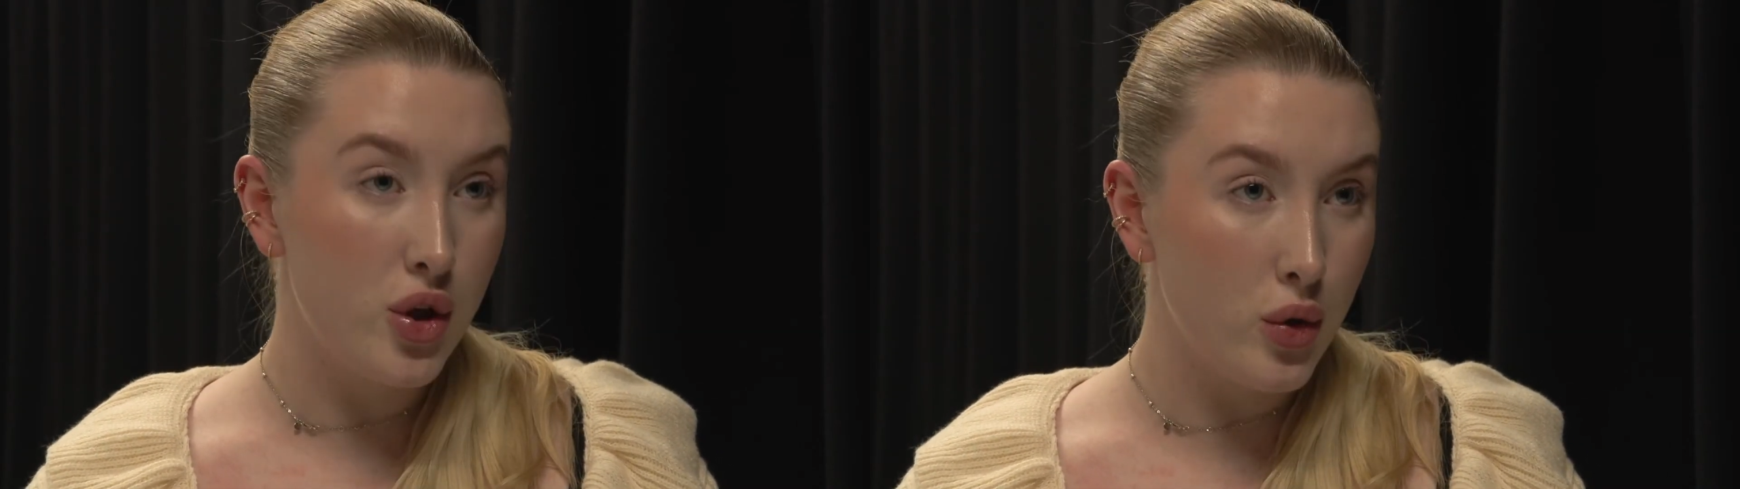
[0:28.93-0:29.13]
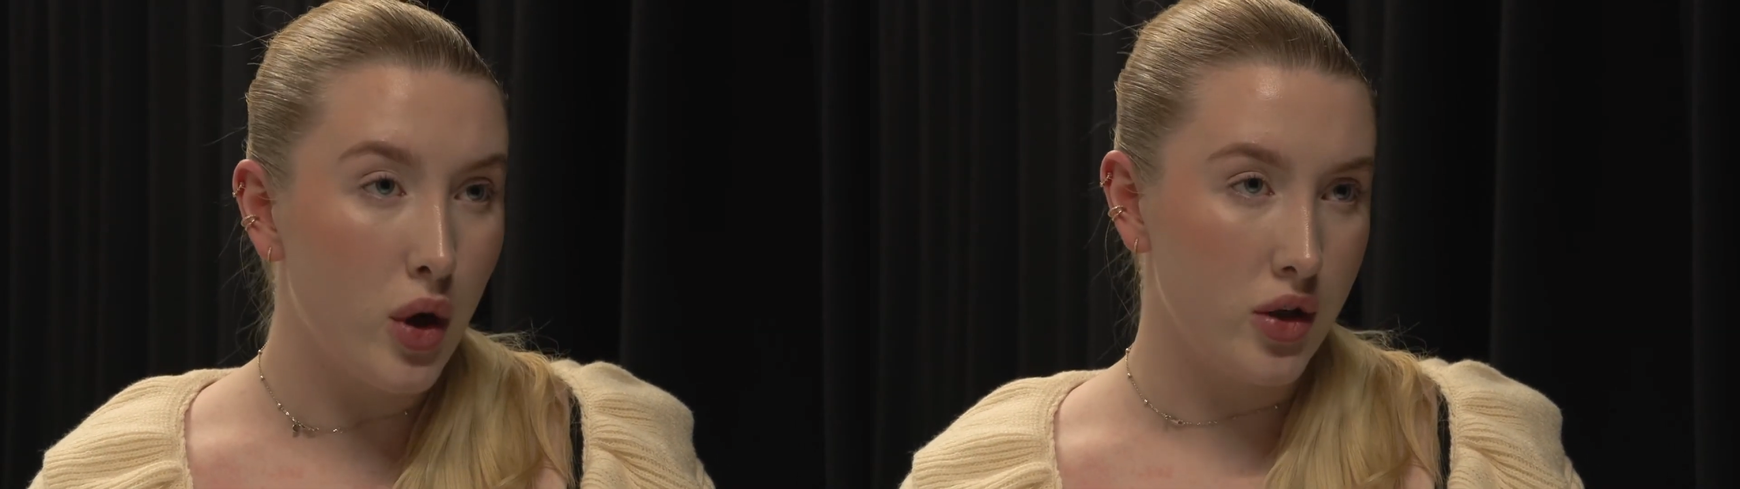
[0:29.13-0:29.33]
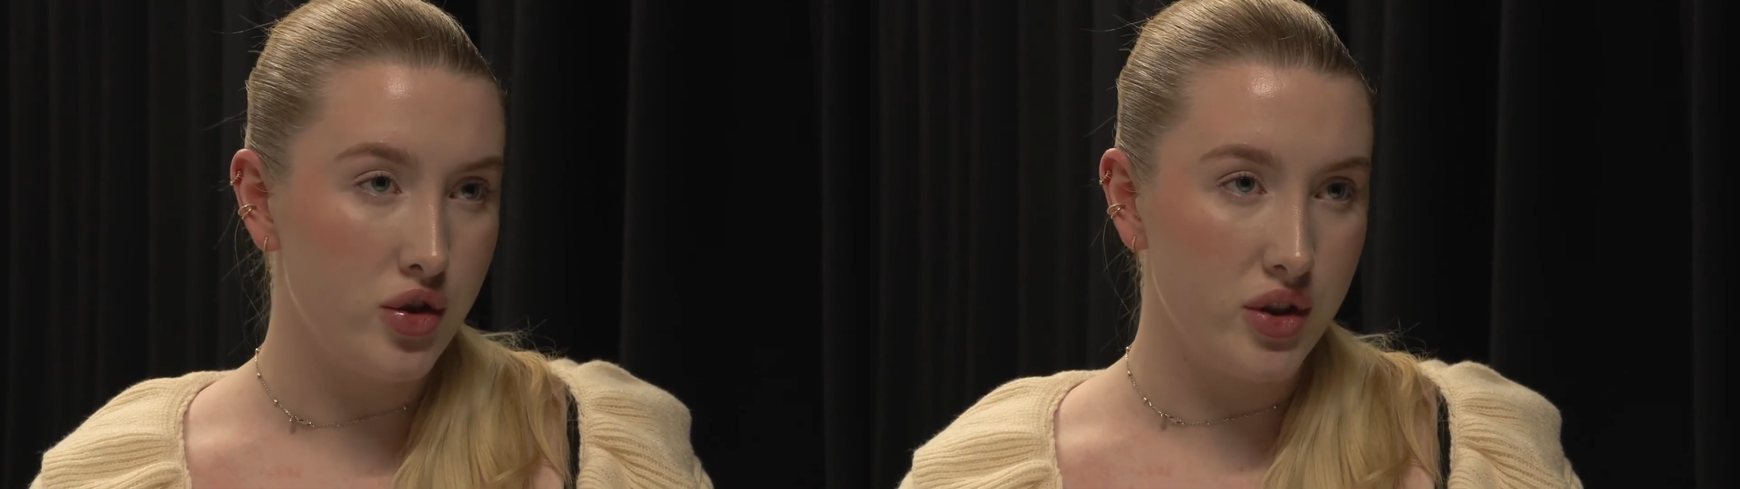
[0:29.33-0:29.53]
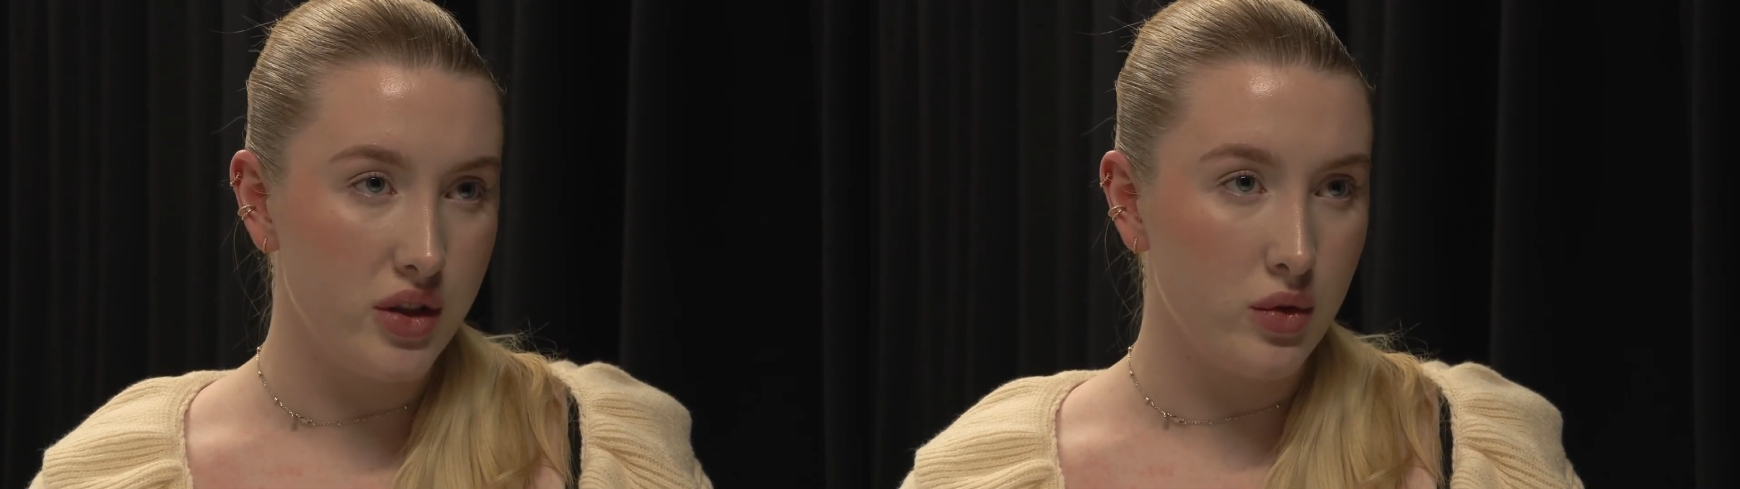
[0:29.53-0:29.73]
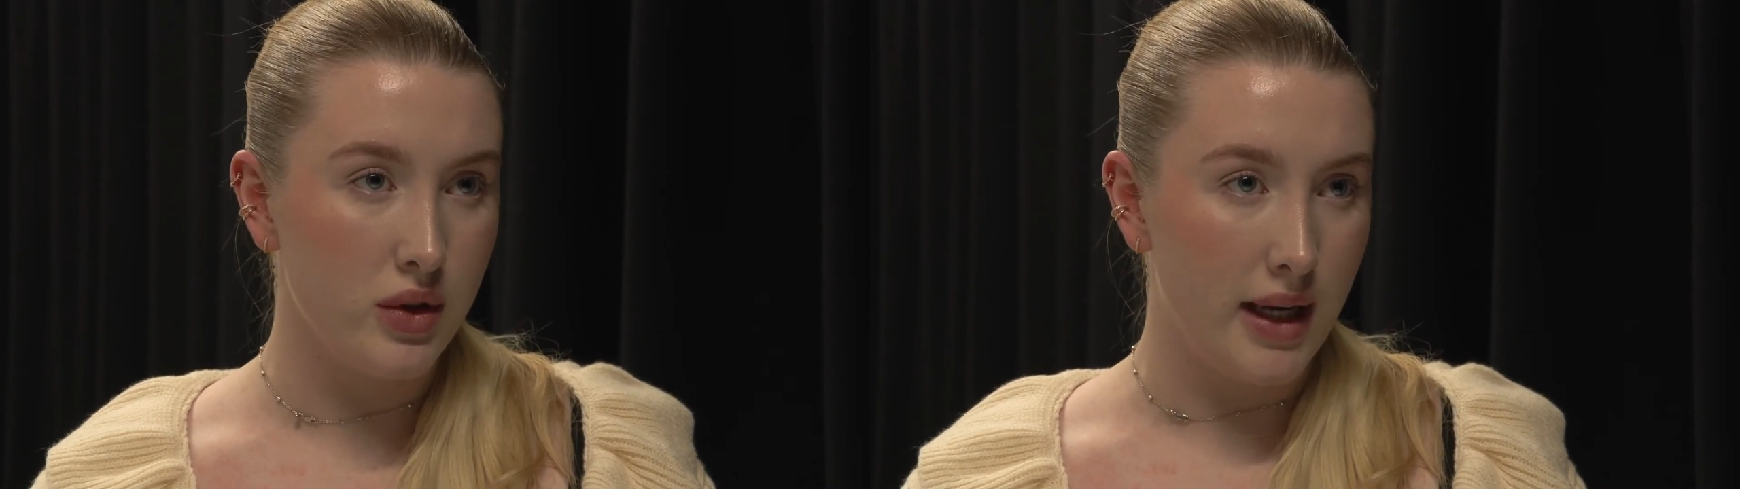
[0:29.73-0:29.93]

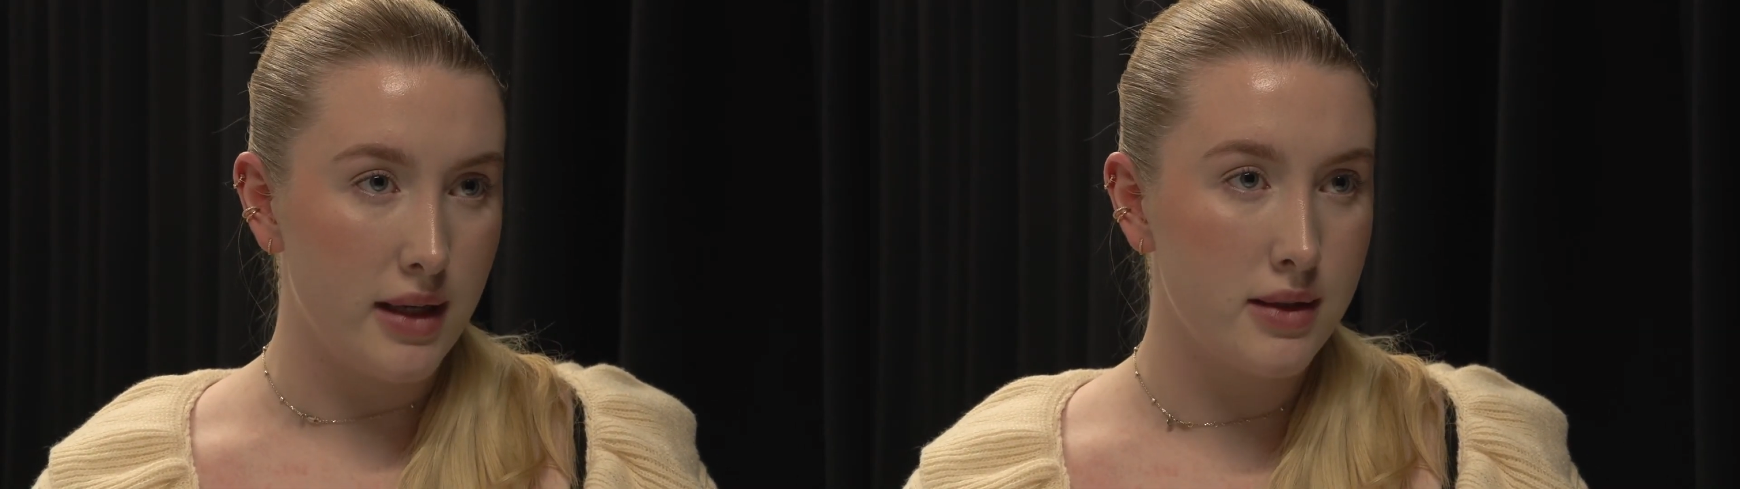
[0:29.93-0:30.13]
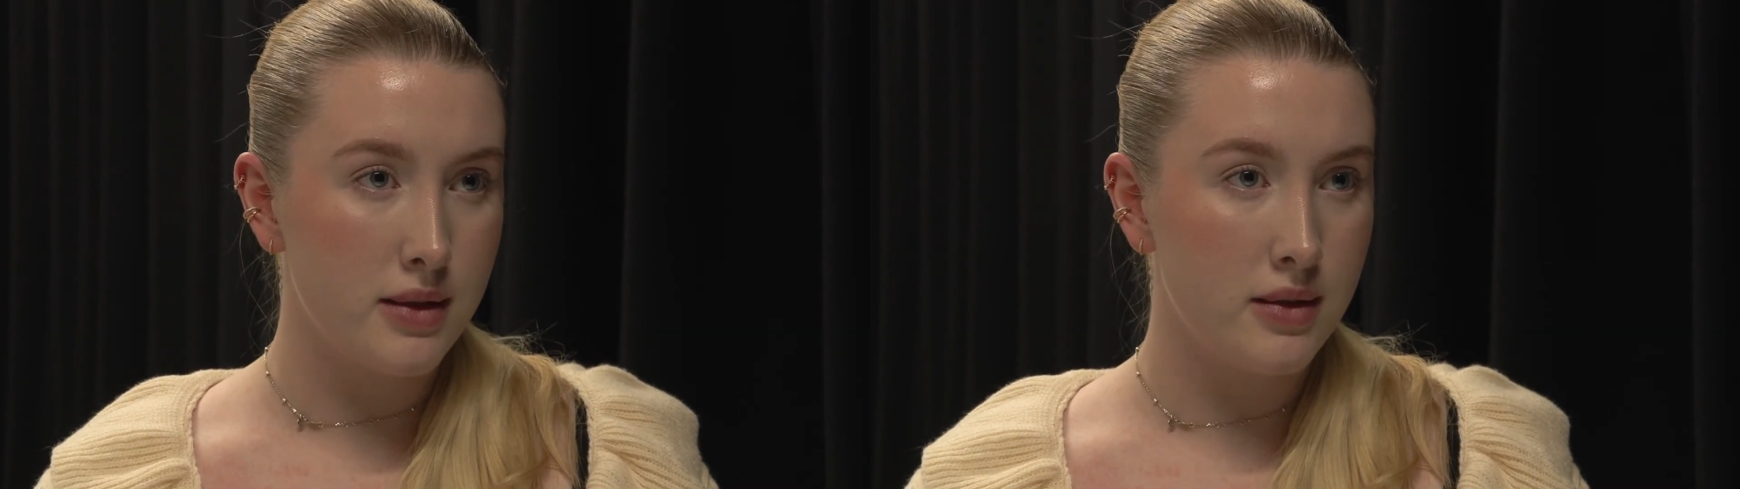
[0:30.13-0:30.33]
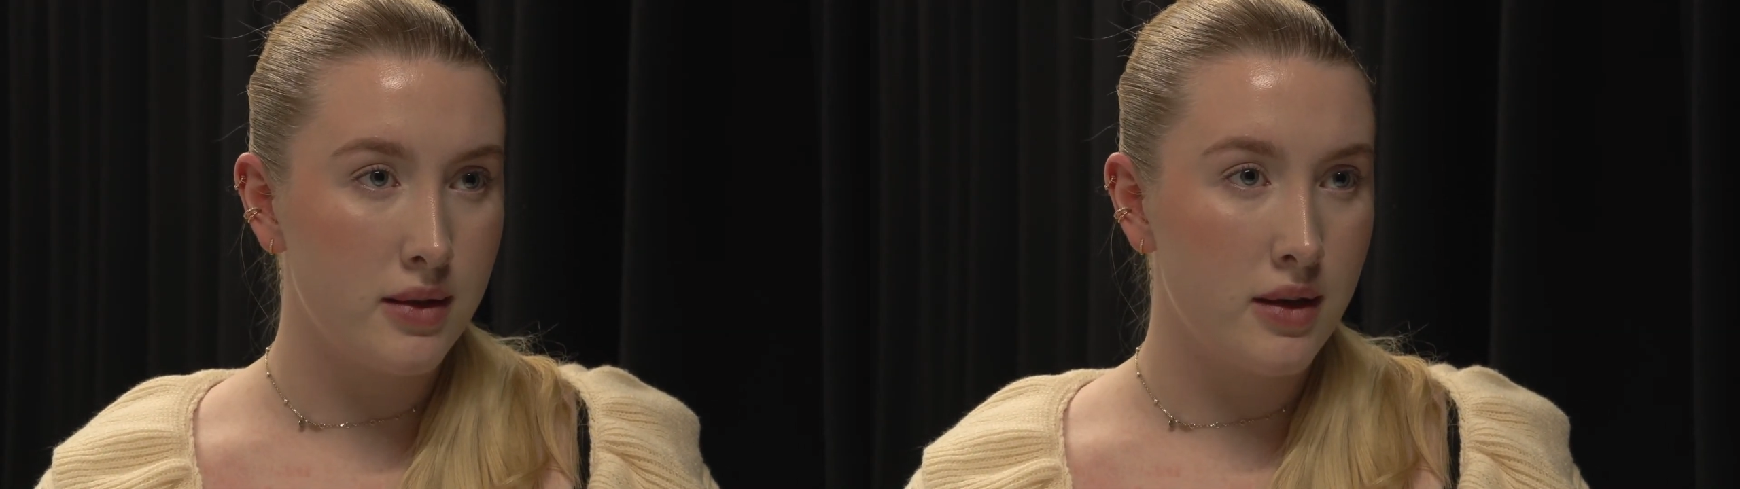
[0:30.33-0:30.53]
200-year-old lace.